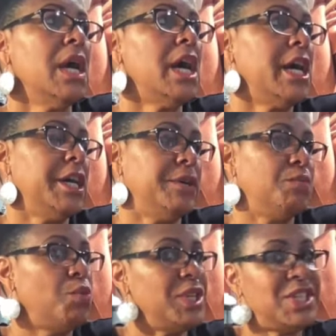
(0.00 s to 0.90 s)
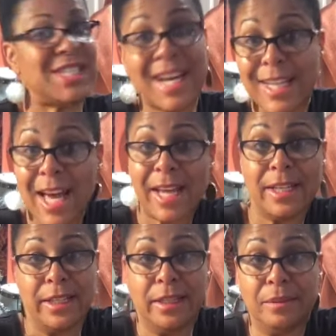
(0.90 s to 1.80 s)
Um, which is
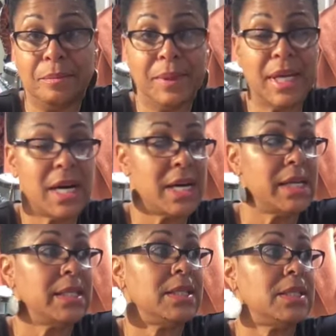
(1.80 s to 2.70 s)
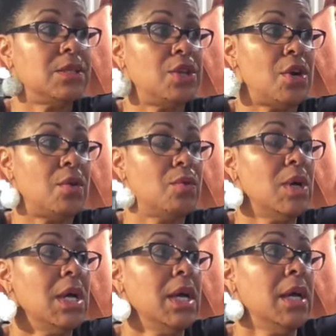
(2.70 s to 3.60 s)
unlikely because, you know,
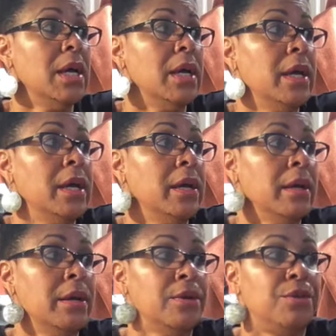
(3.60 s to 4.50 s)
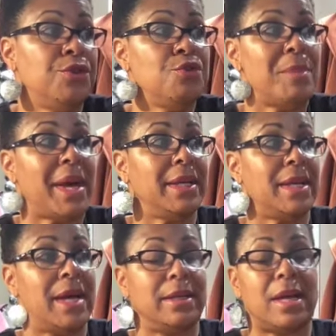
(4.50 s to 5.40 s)
you might
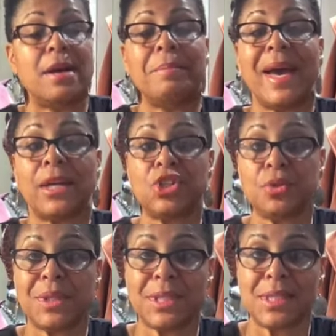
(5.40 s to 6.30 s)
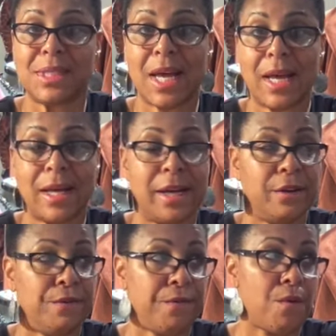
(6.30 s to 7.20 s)
not come back to a design
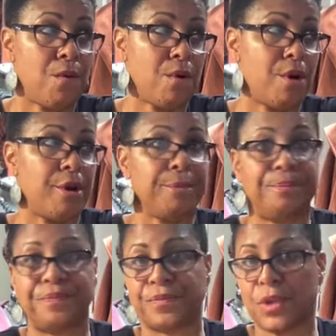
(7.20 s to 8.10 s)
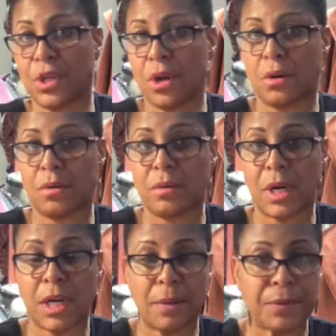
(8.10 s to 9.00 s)
for, you know,
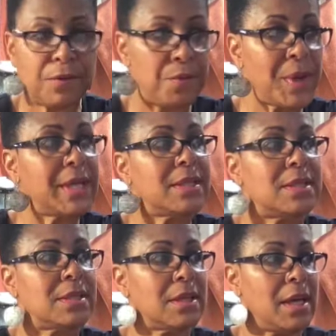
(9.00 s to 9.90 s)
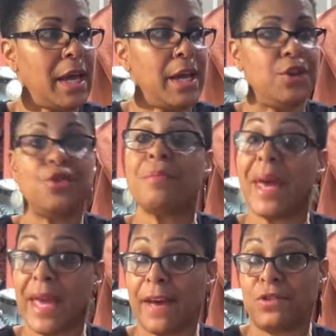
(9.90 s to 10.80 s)
a couple of weeks. And you
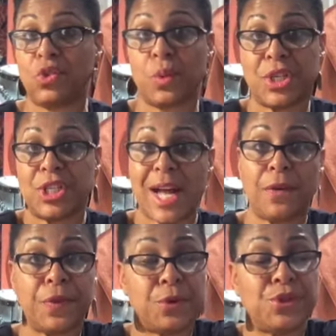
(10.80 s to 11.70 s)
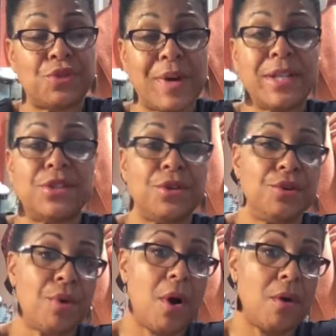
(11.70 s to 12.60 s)
may have switched out those threads, so
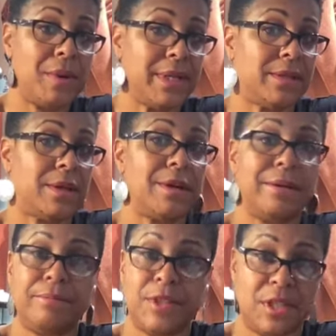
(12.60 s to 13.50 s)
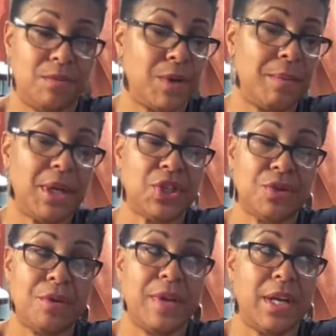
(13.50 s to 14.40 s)
you always are going to just want to make
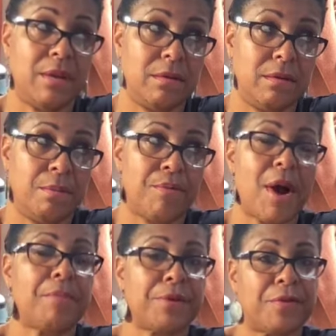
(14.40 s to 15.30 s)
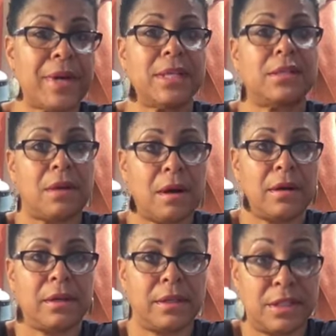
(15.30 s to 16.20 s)
sure that the proper threads
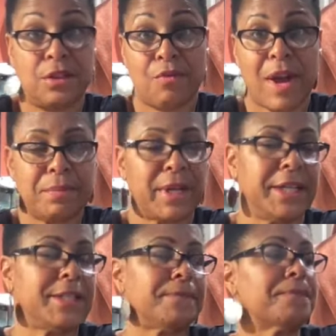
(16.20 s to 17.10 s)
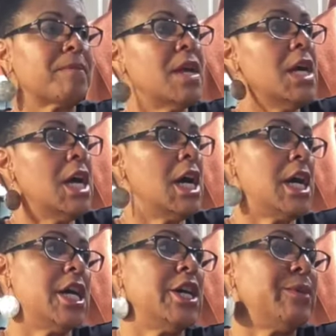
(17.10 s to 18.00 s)
is in the right place.
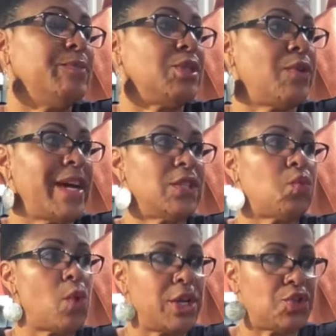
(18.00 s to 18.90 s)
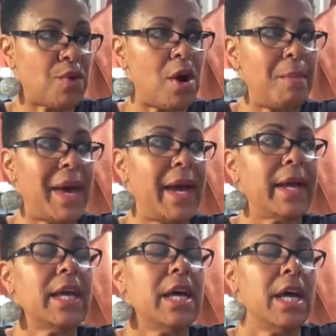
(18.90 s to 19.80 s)
Um, so that's one drawback.
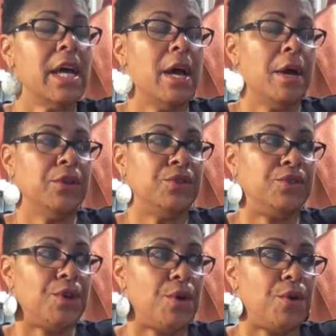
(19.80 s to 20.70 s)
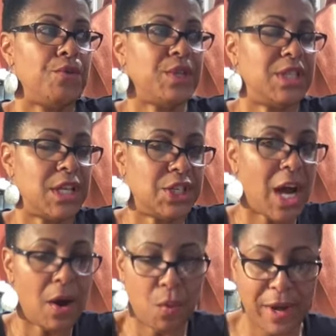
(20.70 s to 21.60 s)
So the stitch
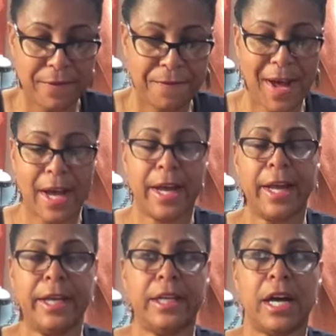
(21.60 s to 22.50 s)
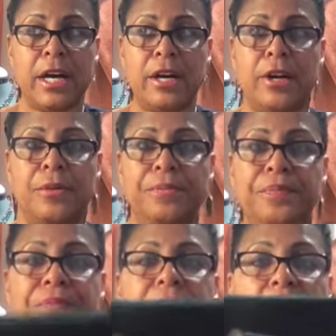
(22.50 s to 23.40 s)
out went fine. Um,
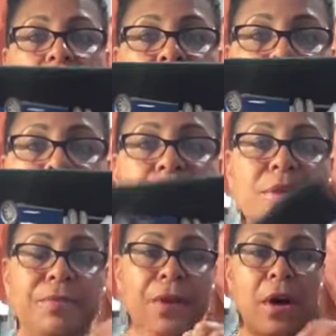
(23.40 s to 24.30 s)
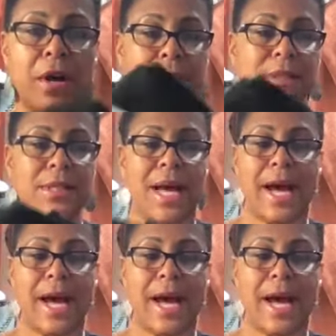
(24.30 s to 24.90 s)
there, there were some flaws.